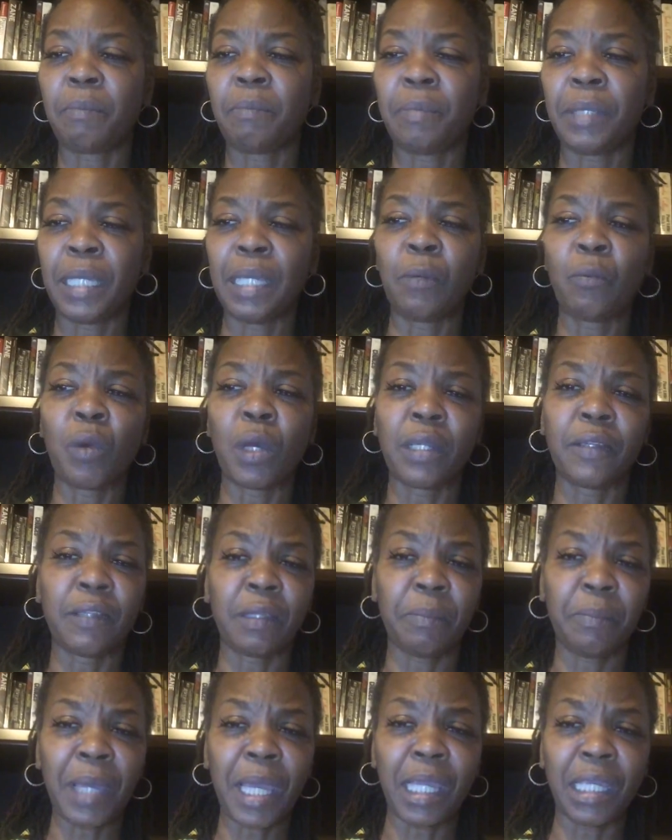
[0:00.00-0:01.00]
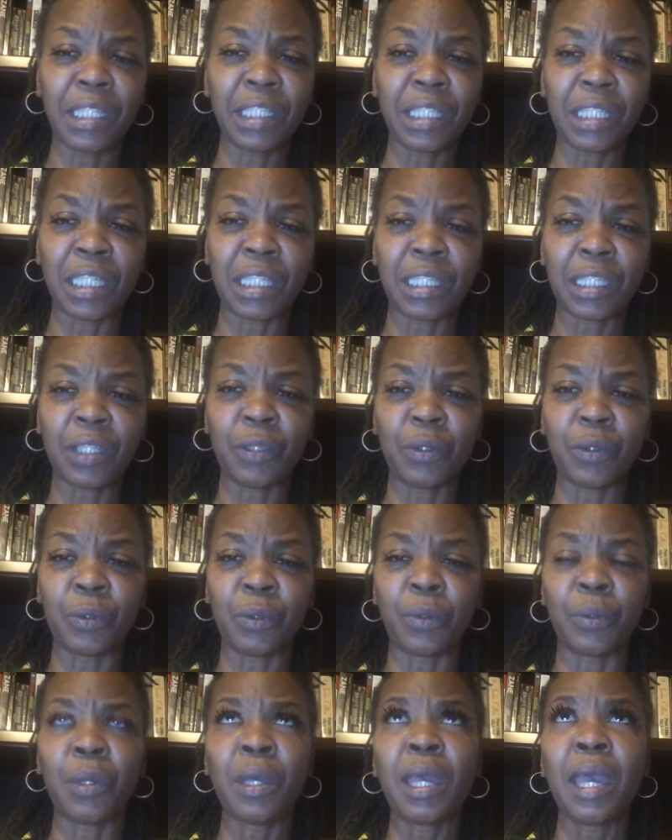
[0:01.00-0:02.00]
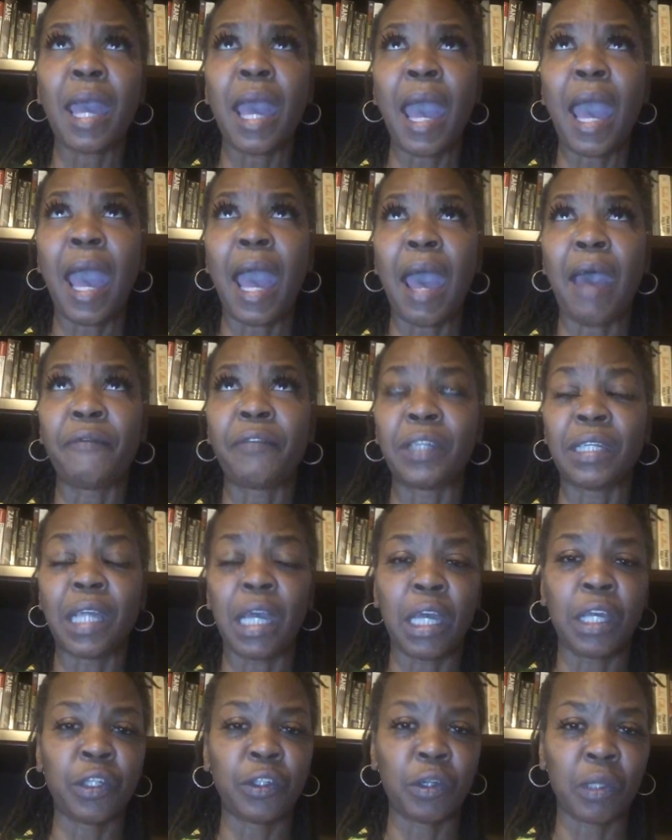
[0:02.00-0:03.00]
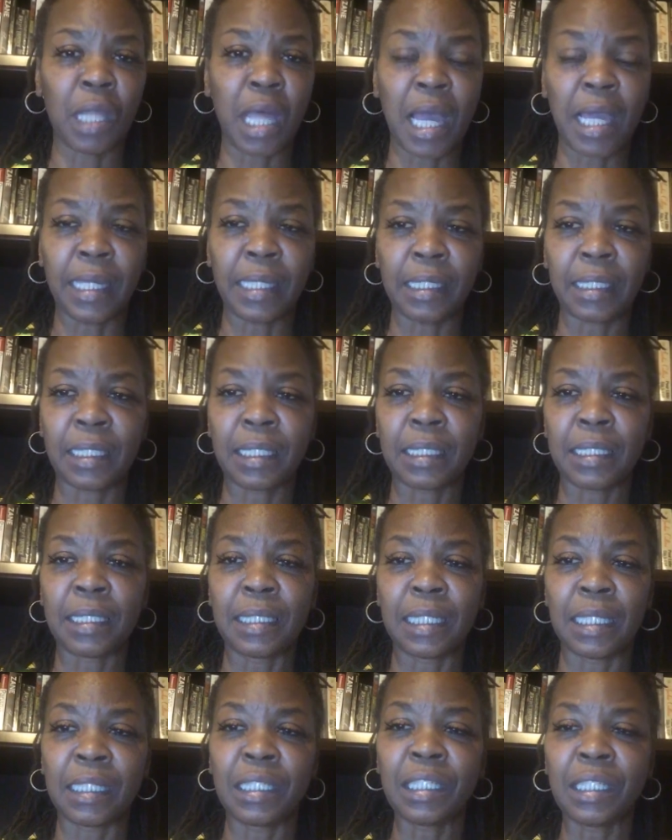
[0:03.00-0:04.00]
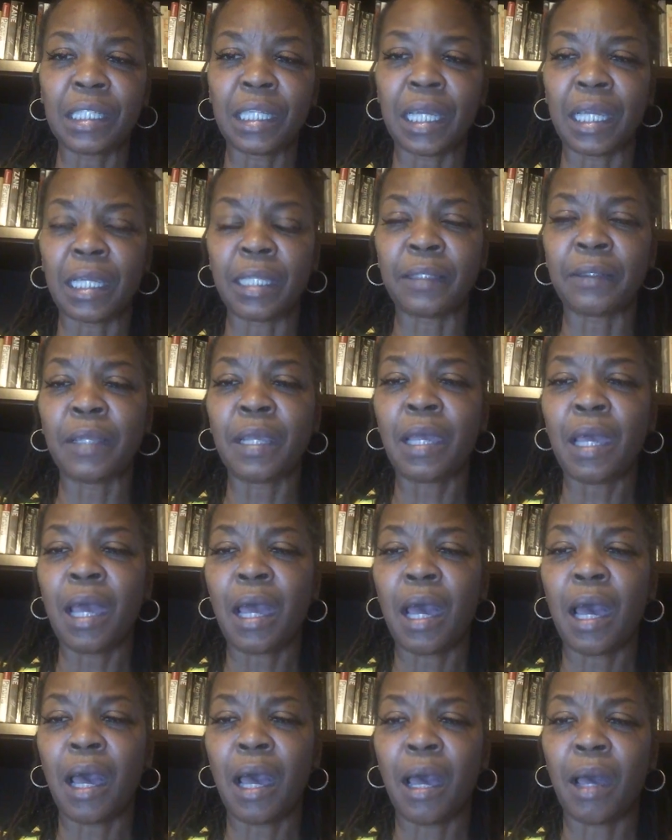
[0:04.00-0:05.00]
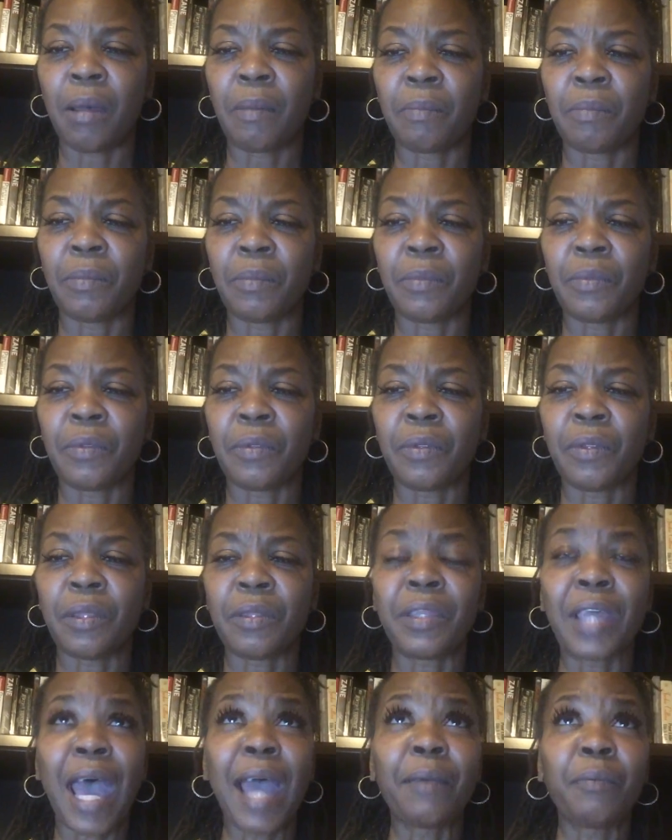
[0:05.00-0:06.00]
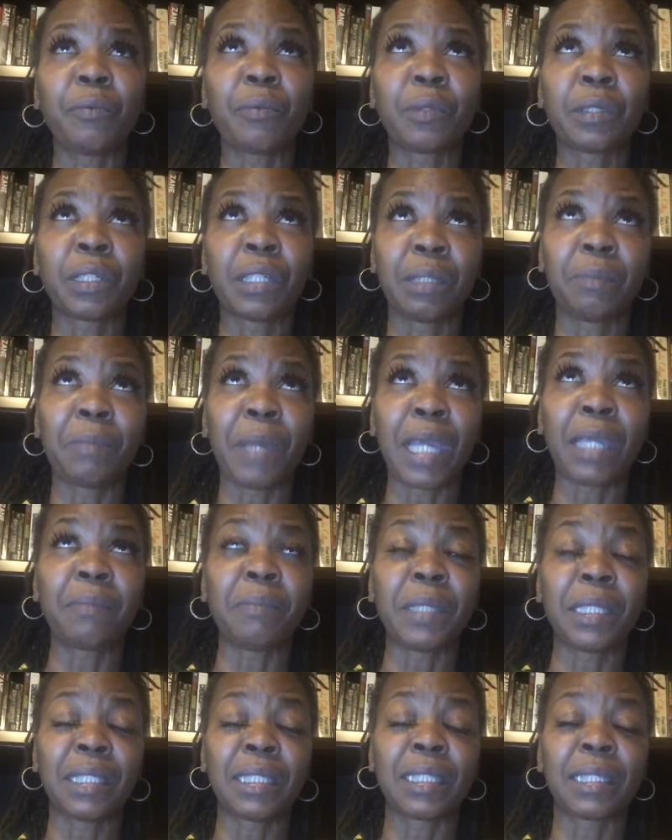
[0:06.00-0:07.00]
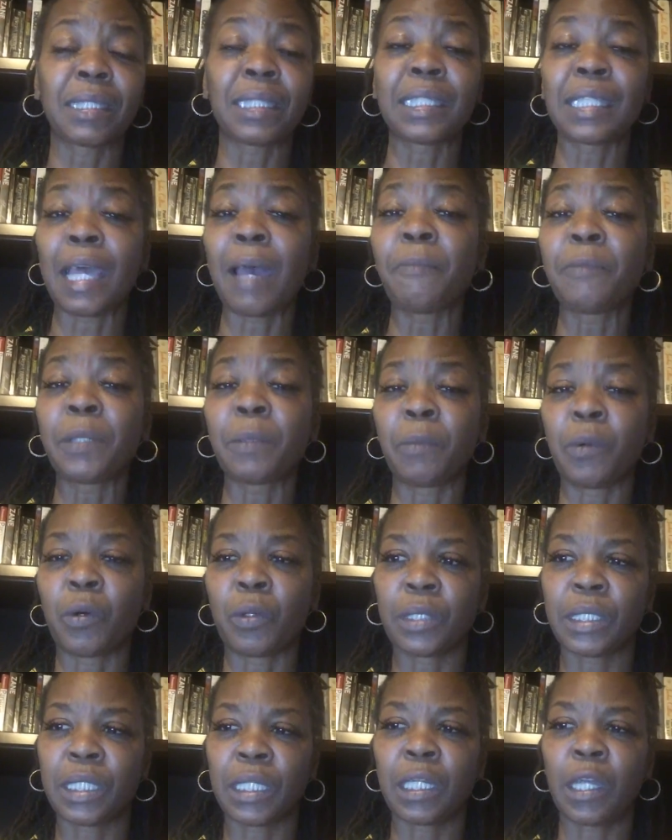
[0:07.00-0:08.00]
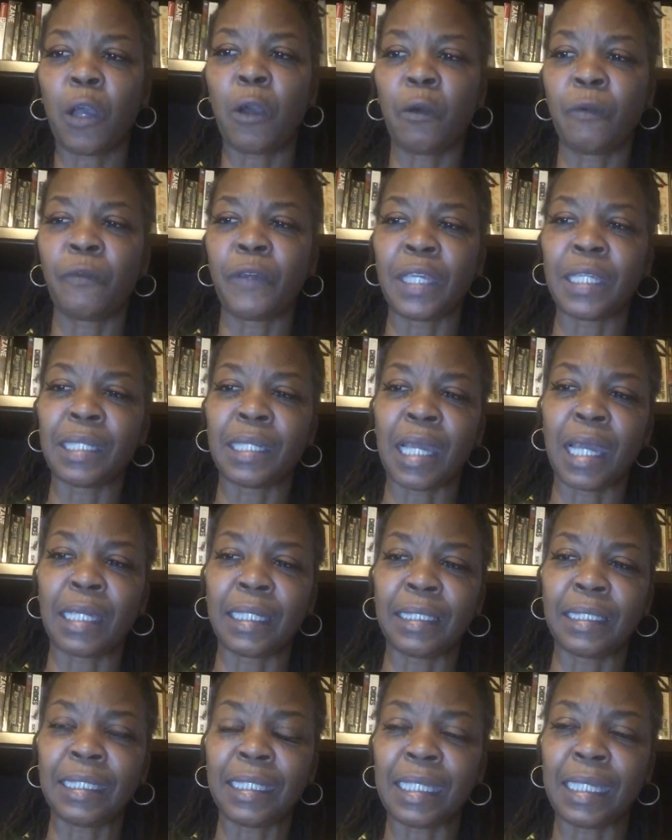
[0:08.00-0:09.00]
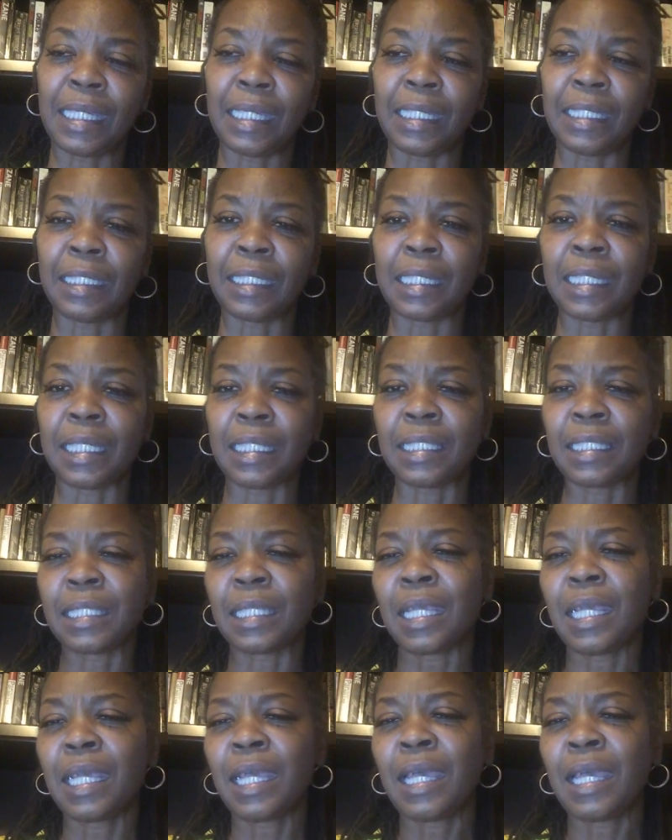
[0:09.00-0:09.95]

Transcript: Being one of the patients who have an underlying condition, um, that could make me susceptible to COVID 19, and it's